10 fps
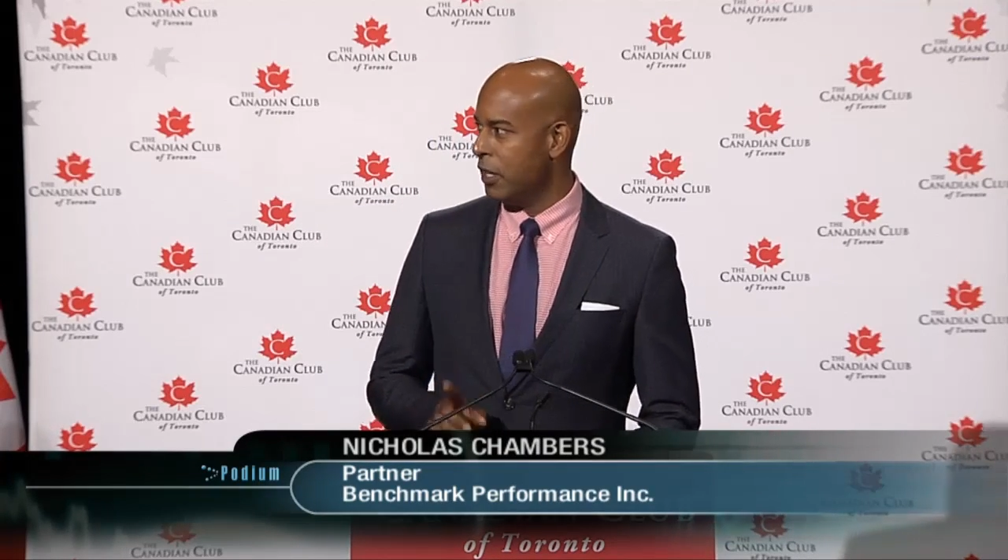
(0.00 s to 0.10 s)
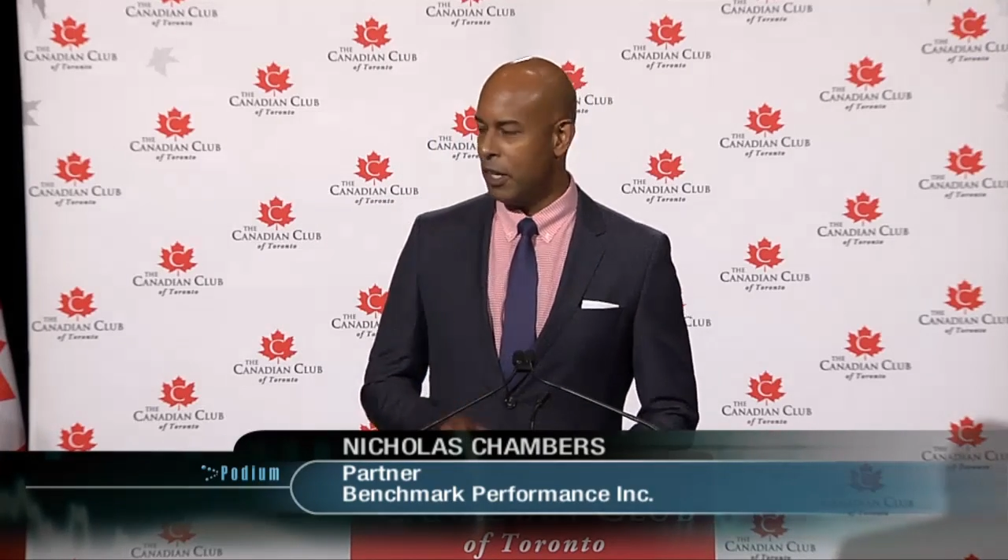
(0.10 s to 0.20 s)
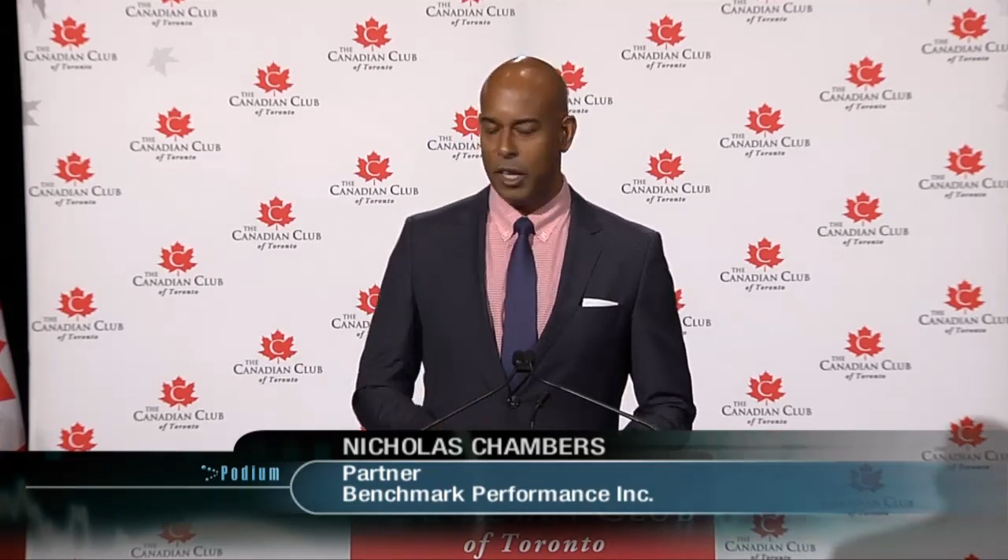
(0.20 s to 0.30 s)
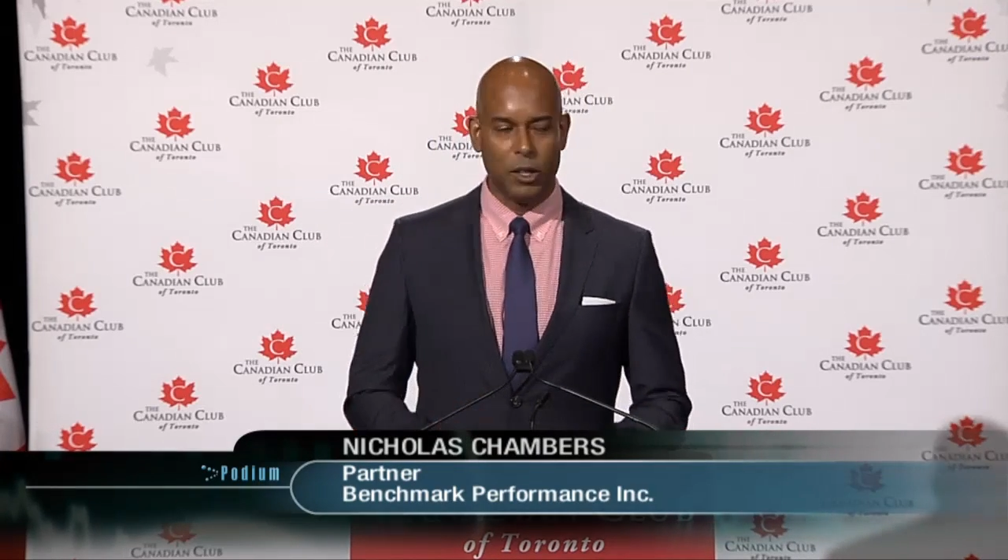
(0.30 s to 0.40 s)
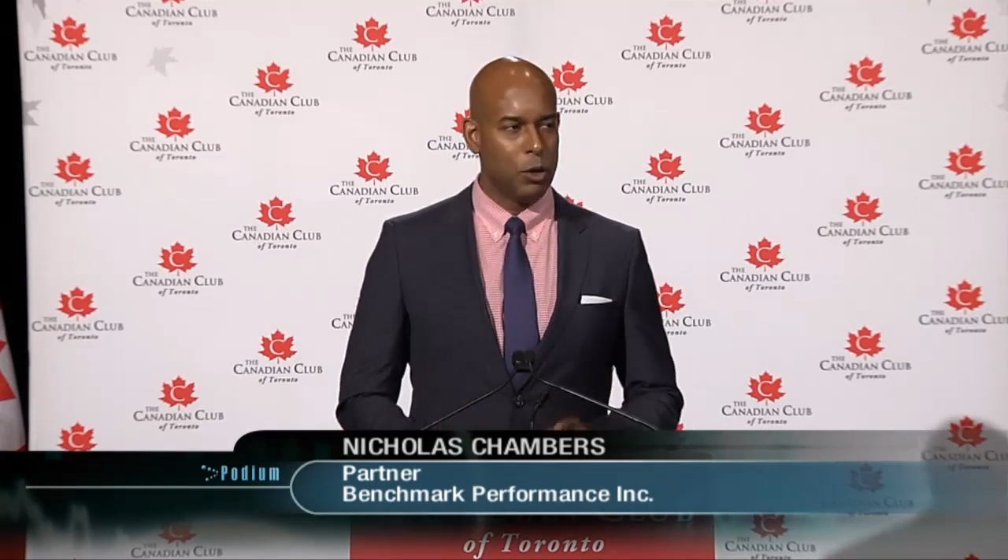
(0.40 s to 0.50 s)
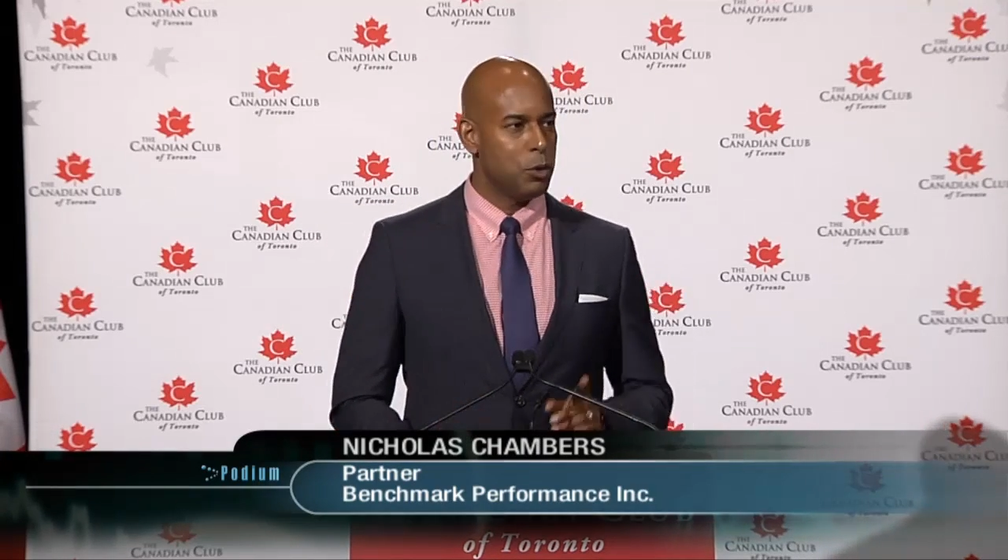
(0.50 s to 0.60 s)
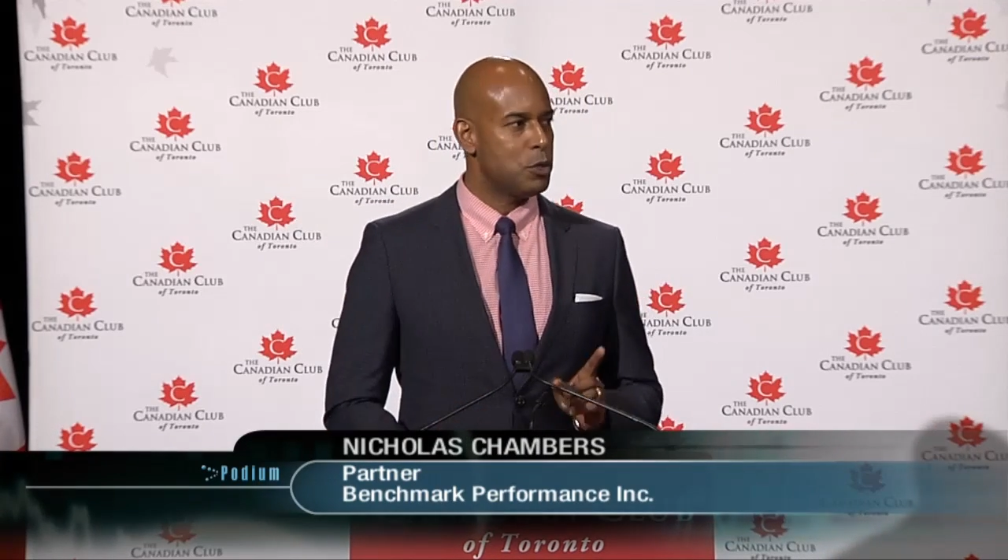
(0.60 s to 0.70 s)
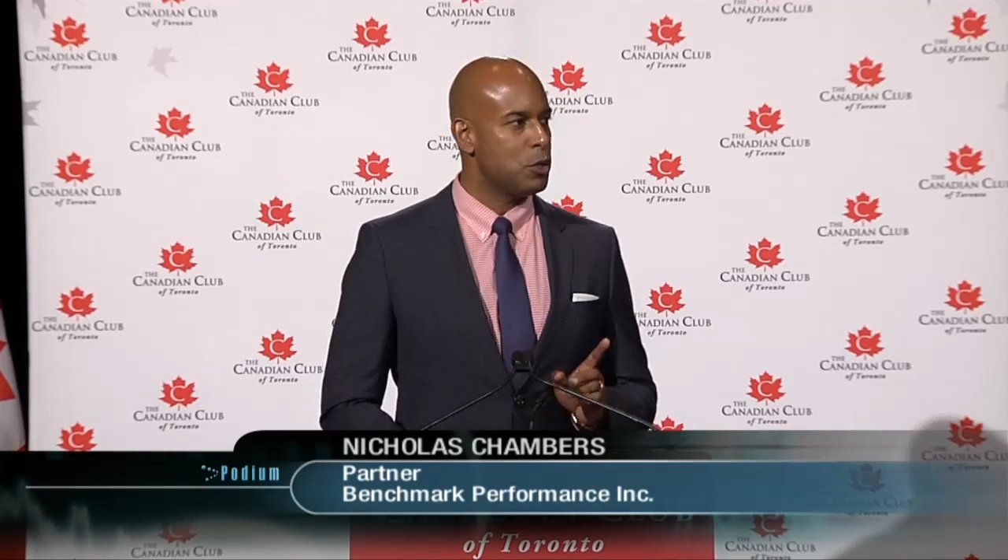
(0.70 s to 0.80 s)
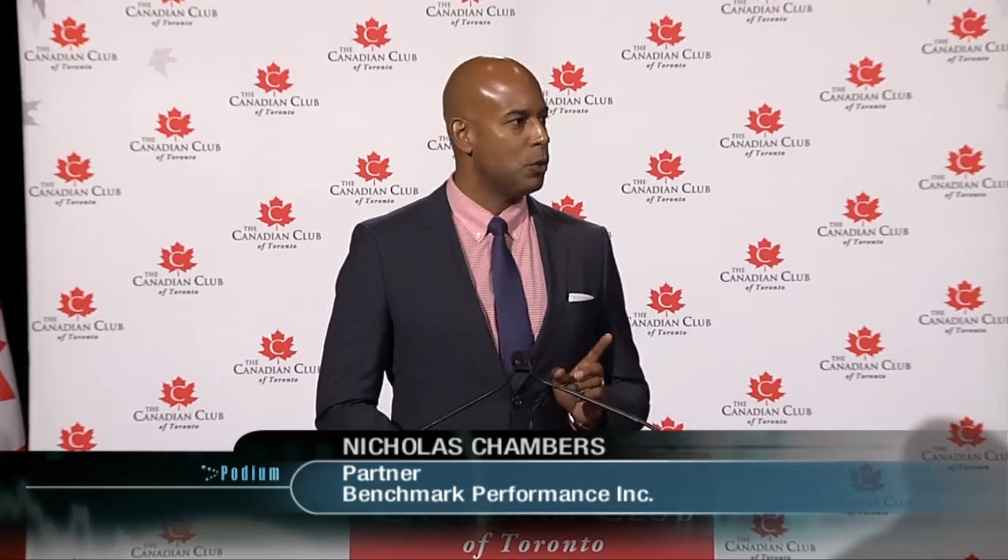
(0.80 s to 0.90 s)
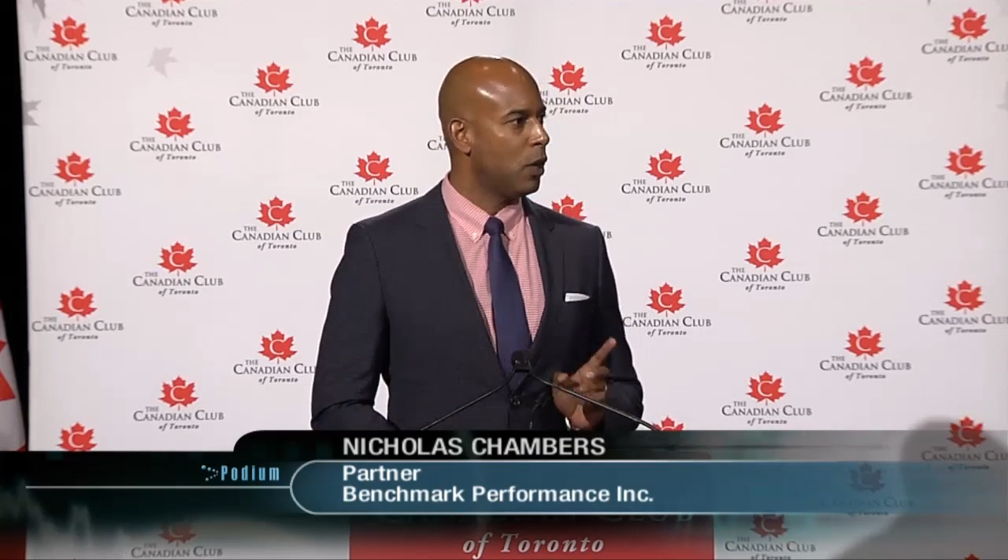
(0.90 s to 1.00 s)
and those
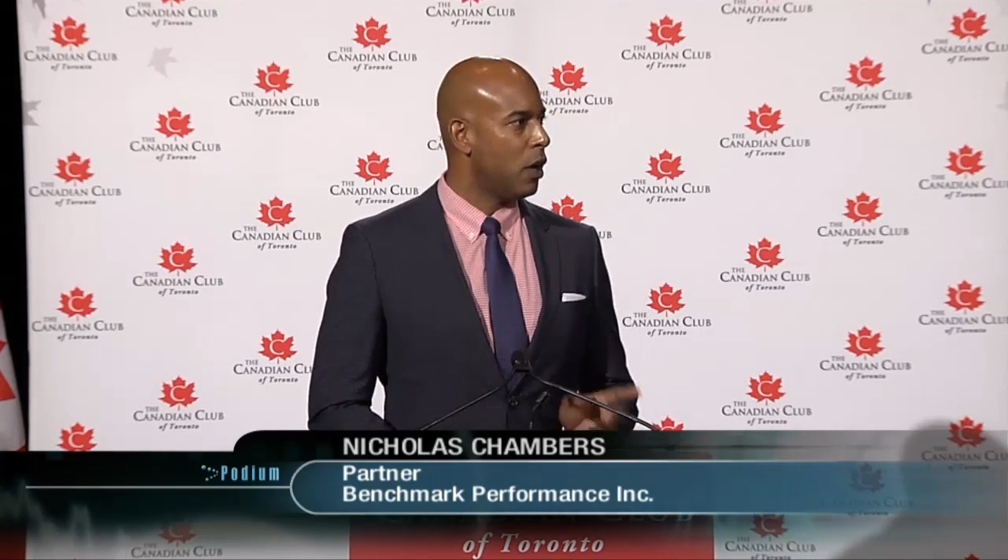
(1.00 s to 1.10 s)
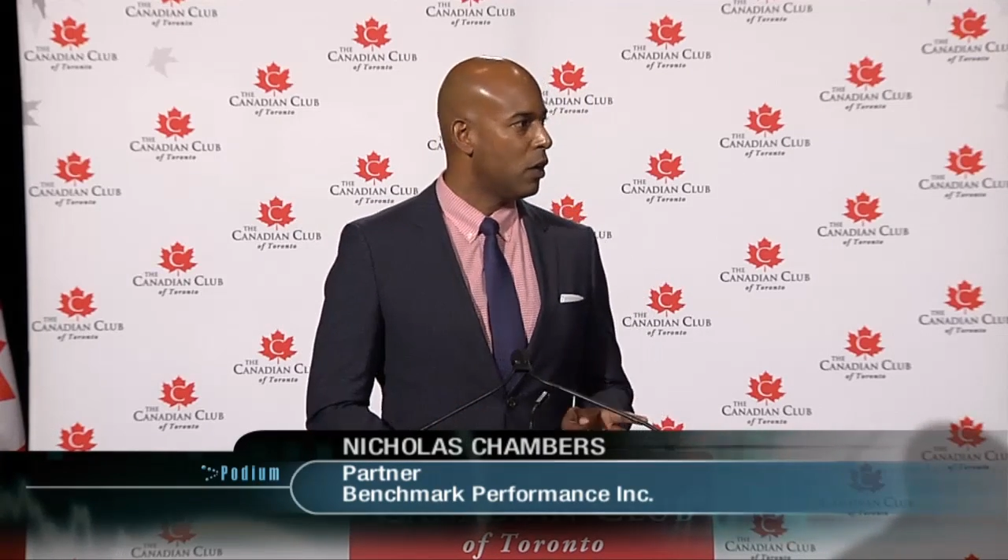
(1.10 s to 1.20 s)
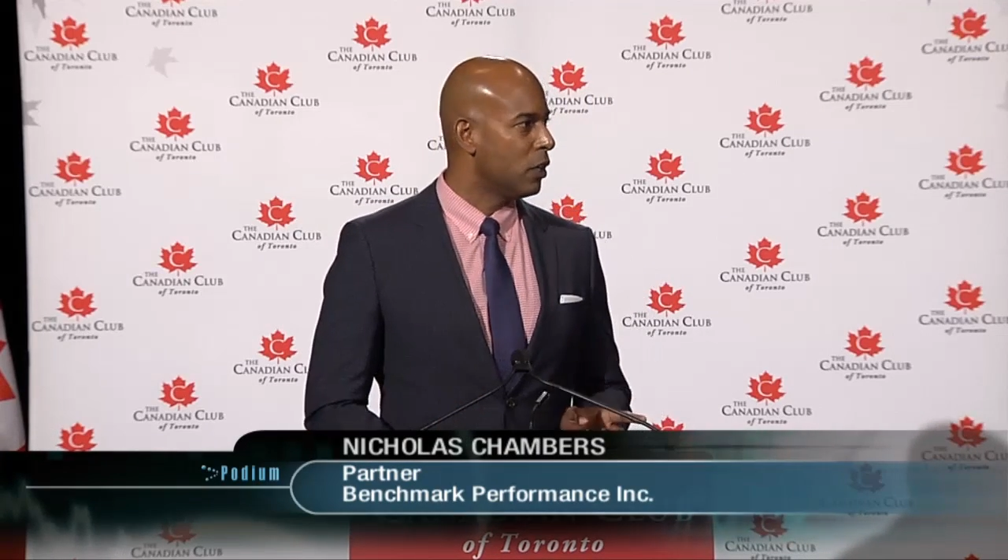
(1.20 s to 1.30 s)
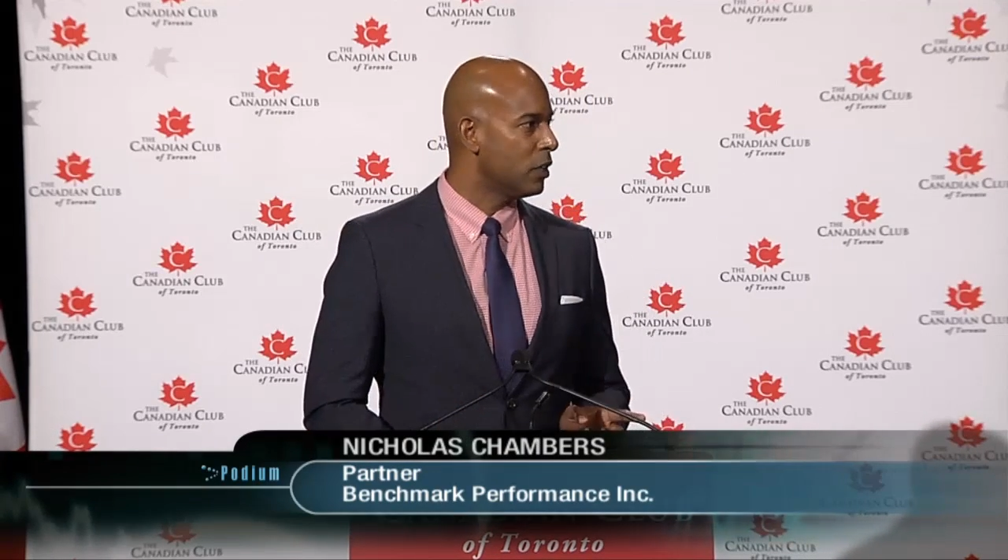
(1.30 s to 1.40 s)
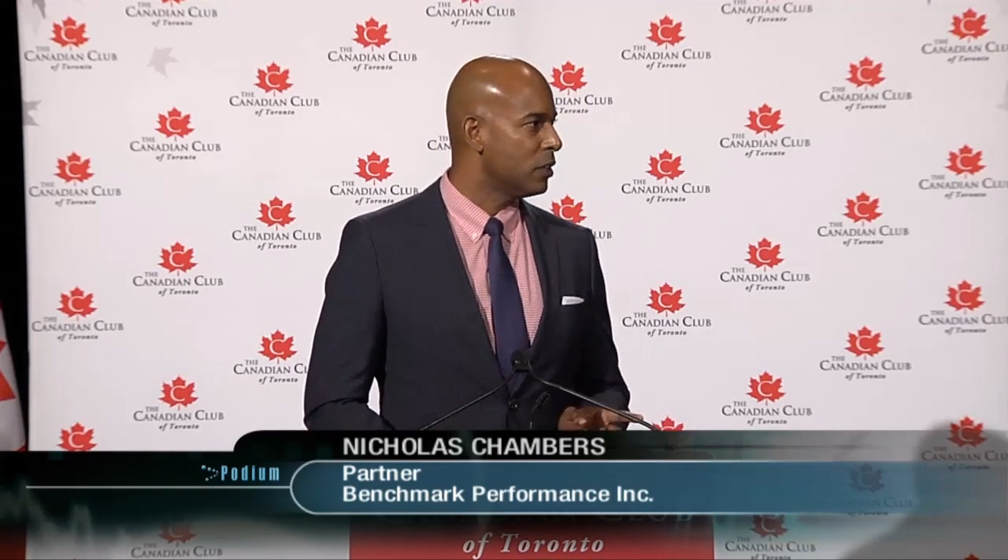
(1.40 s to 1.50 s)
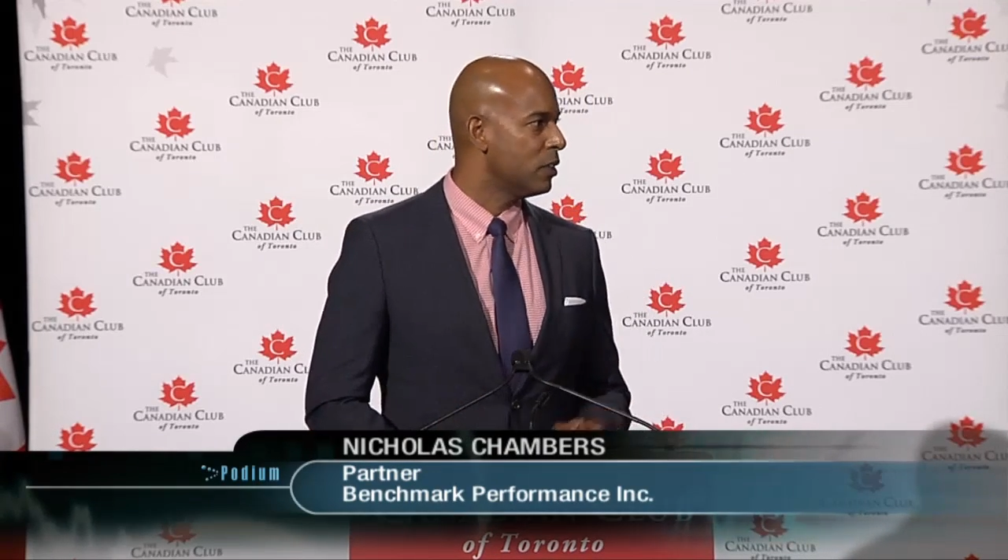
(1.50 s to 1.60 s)
who long